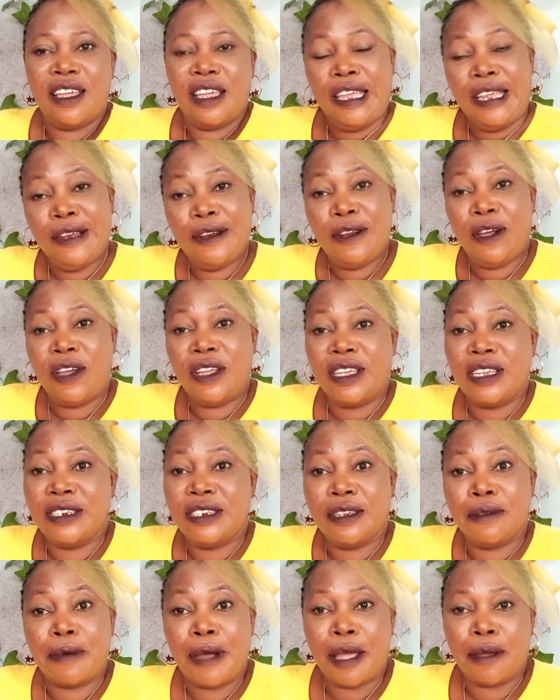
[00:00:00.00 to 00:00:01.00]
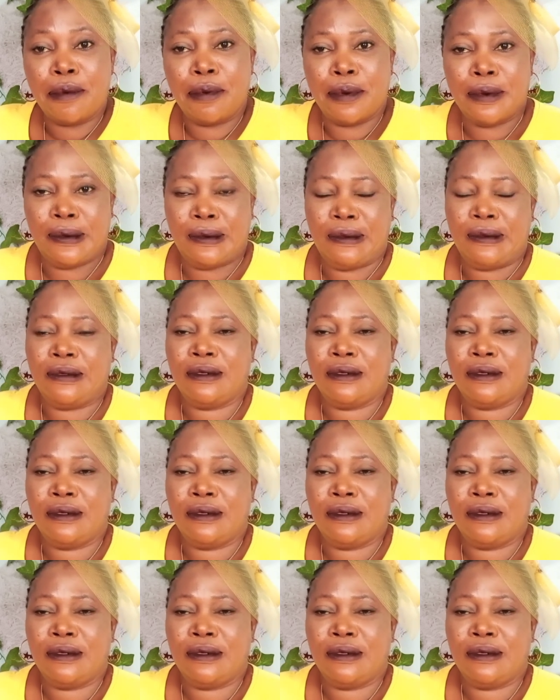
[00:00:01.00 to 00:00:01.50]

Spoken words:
You know, in the Bible,